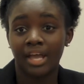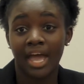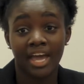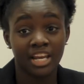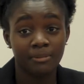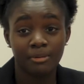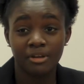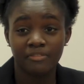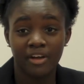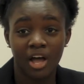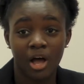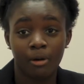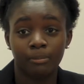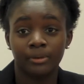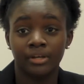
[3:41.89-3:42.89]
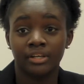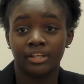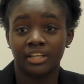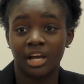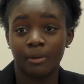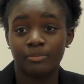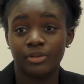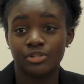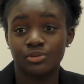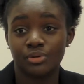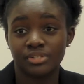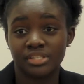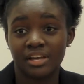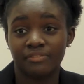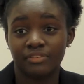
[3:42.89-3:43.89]
Any bit of help can help those who are
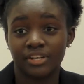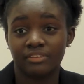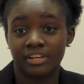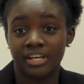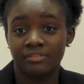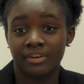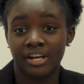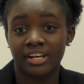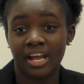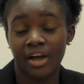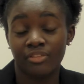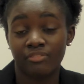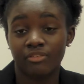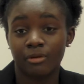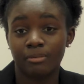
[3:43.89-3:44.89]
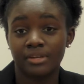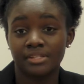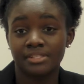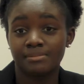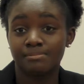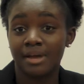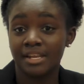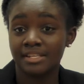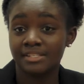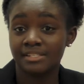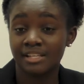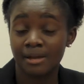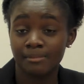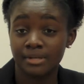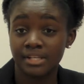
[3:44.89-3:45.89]
suffering right now in the Philippines. Many
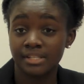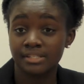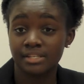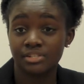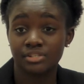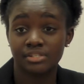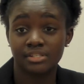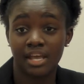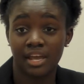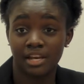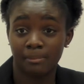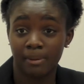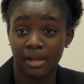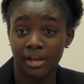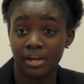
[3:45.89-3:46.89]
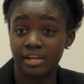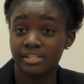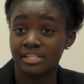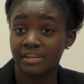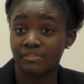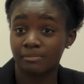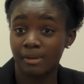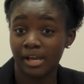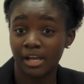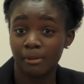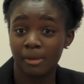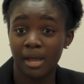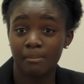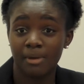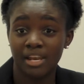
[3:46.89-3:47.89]
celebrities such as Katy Perry, David
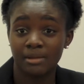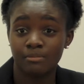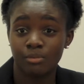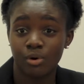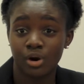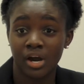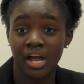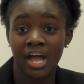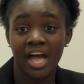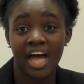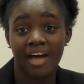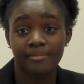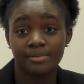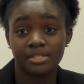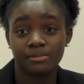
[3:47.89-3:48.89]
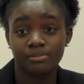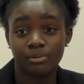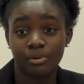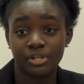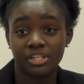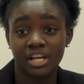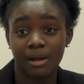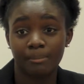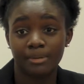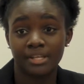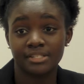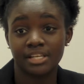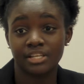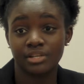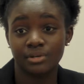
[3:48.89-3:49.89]
Beckham, and many more have been supporting
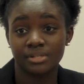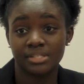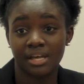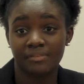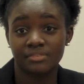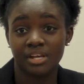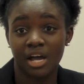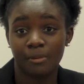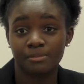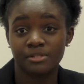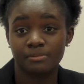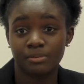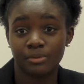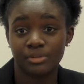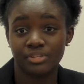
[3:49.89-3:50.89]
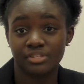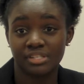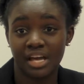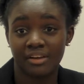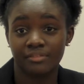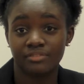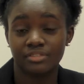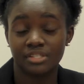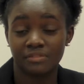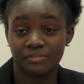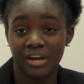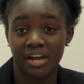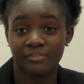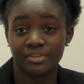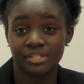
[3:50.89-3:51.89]
companies like UNICEF to help support the
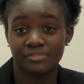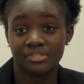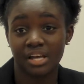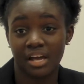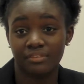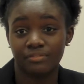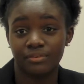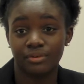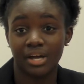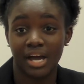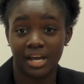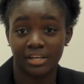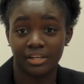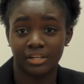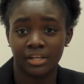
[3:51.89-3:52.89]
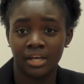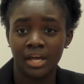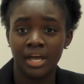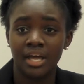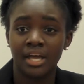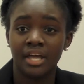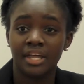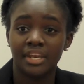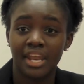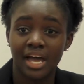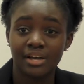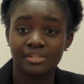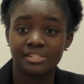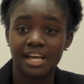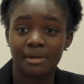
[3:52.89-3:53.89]
survivors of Typhoon Haiyan.
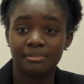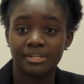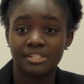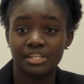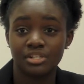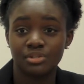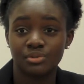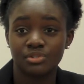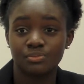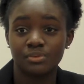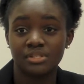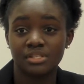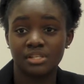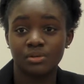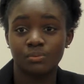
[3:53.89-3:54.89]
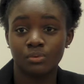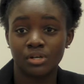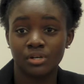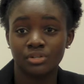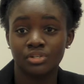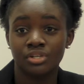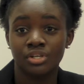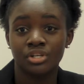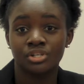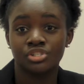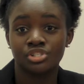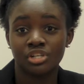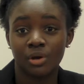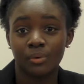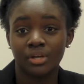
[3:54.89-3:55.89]
Now as time continues, we see the world
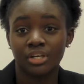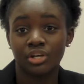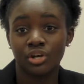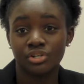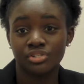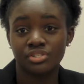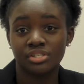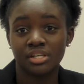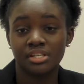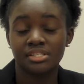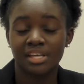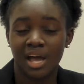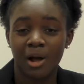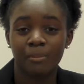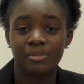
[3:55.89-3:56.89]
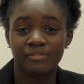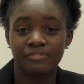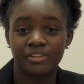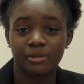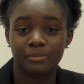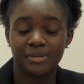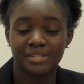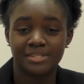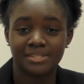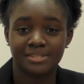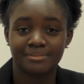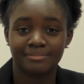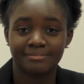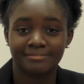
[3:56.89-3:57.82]
showing an urgency to help the Philippines.